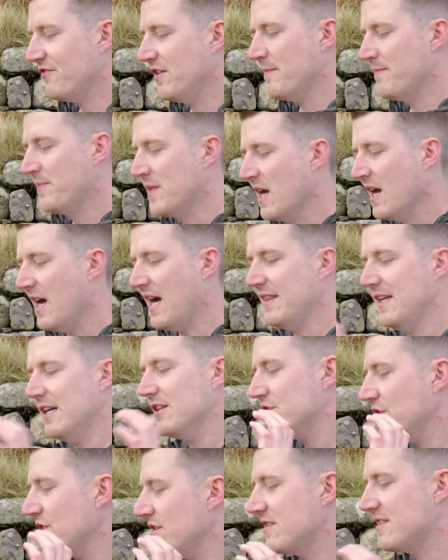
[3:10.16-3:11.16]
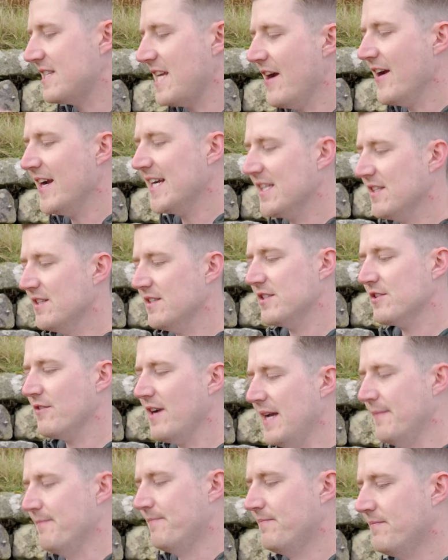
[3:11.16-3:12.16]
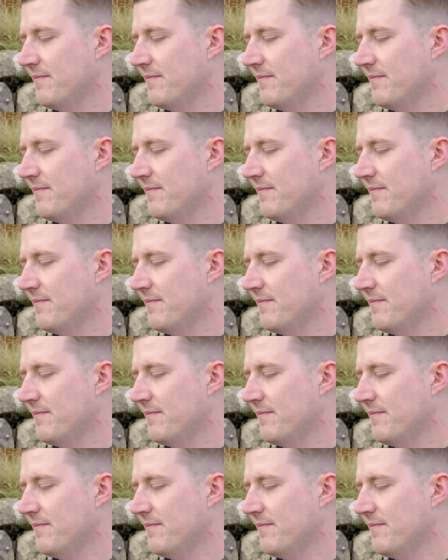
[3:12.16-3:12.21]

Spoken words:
them and they're just staring at the screen.